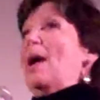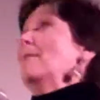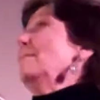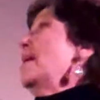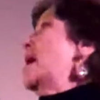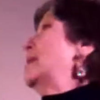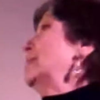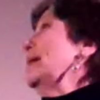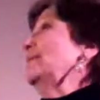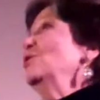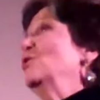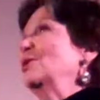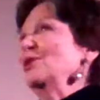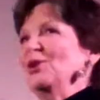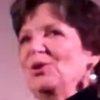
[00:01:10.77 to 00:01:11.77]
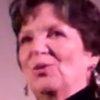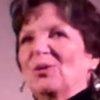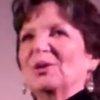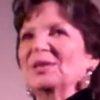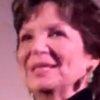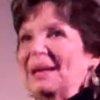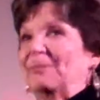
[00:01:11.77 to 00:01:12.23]
Mom, I'm going to New
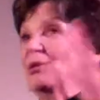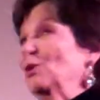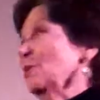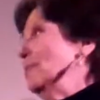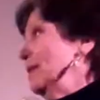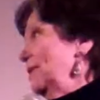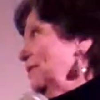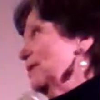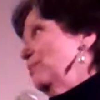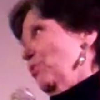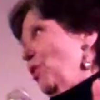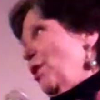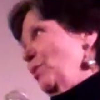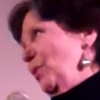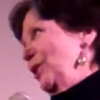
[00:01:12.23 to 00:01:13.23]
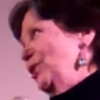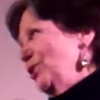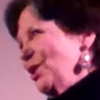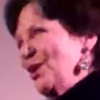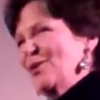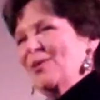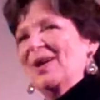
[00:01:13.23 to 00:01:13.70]
York because I'm going to be in this Broadway
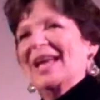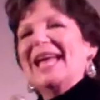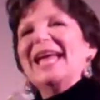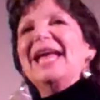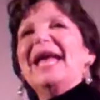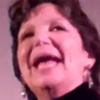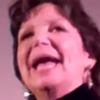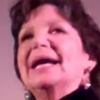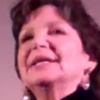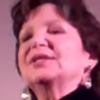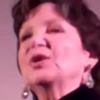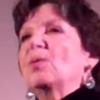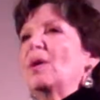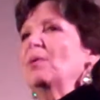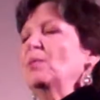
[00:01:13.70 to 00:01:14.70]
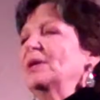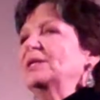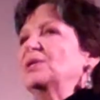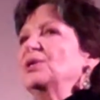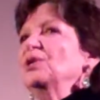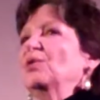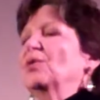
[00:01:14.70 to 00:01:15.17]
show. And so I went
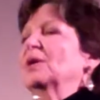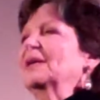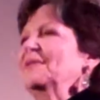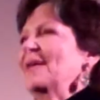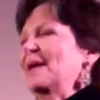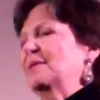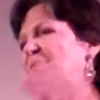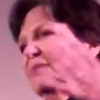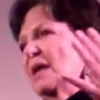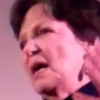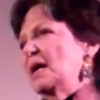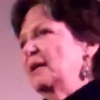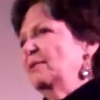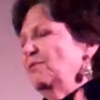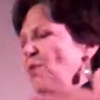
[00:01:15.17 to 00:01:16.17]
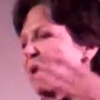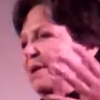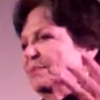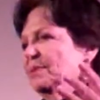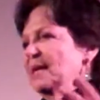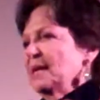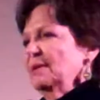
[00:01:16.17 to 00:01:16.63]
to New York, and that kind of
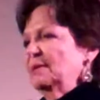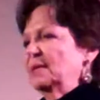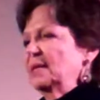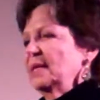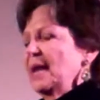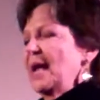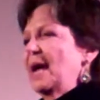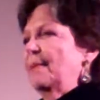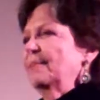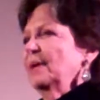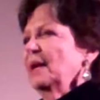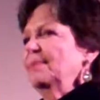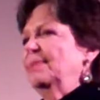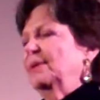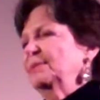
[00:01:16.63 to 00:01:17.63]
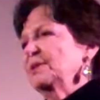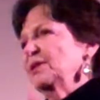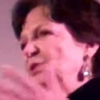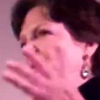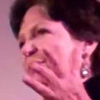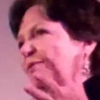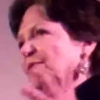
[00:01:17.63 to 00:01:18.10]
wound down, didn't happen. I bumped
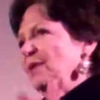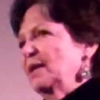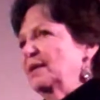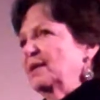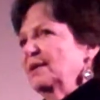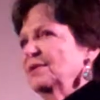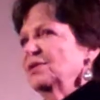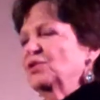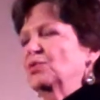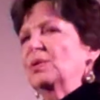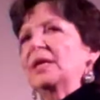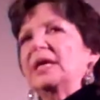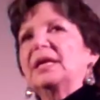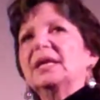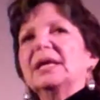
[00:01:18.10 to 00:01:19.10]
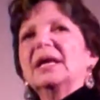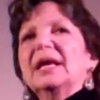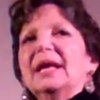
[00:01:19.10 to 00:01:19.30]
into a friend on the street,